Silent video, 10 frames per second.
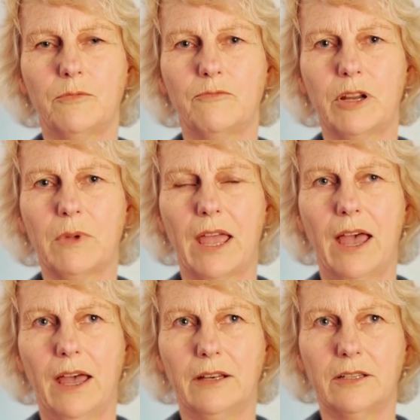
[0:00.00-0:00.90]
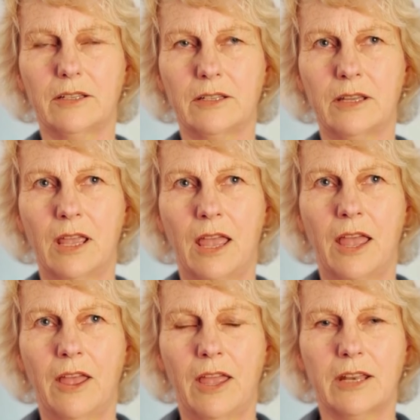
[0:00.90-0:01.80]
bring my hands,
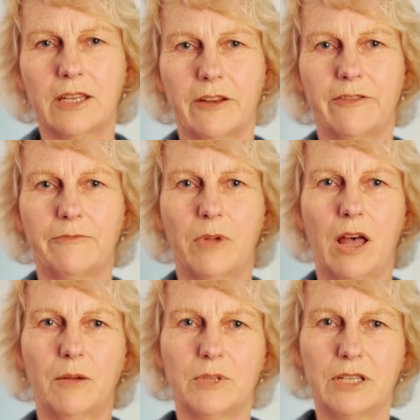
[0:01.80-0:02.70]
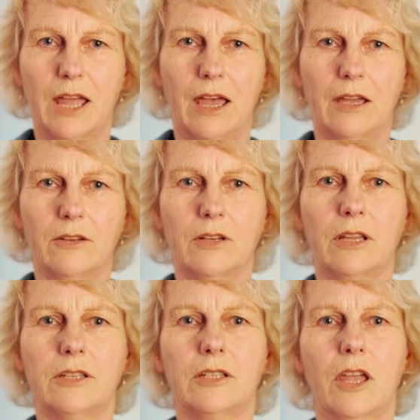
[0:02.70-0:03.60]
instead of palms down,
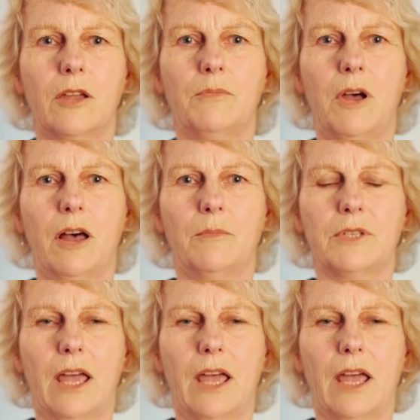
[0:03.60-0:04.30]
to go palms